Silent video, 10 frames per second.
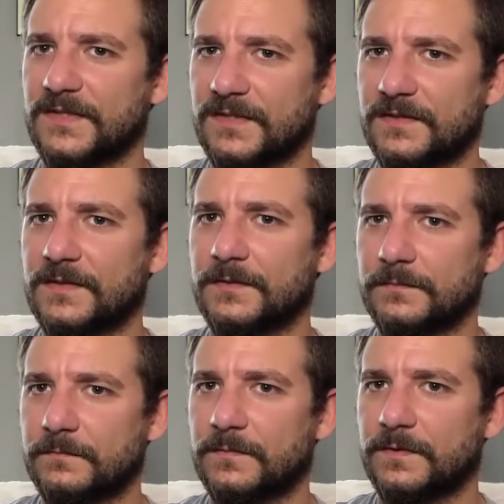Anything
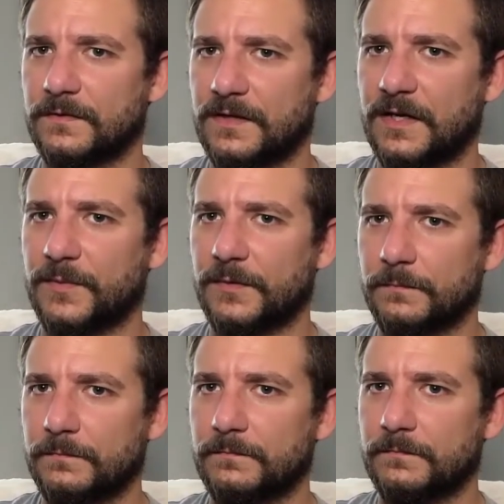could happen.
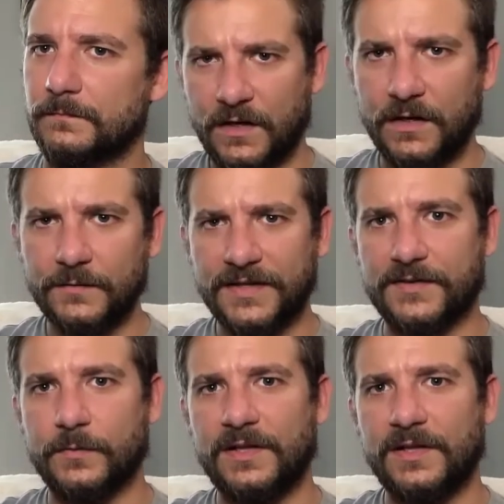Alright,